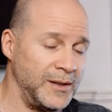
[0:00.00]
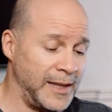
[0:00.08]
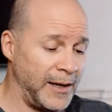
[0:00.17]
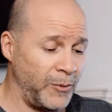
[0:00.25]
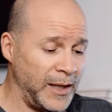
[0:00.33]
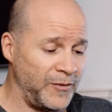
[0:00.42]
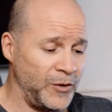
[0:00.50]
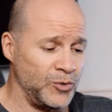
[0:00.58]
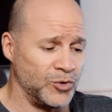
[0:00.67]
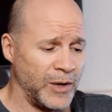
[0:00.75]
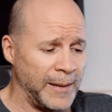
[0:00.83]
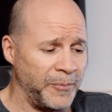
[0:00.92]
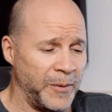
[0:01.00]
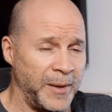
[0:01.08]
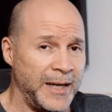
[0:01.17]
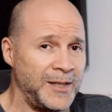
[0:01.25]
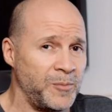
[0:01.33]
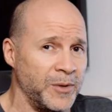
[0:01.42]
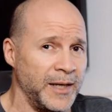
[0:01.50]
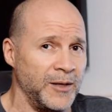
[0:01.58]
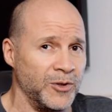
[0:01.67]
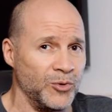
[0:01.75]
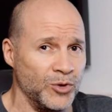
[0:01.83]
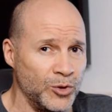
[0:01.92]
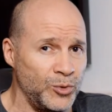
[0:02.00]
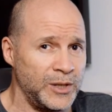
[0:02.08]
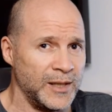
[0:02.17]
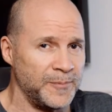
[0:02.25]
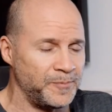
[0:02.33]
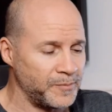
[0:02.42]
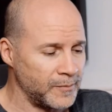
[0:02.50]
That way, if you drop the base plate or you lose it,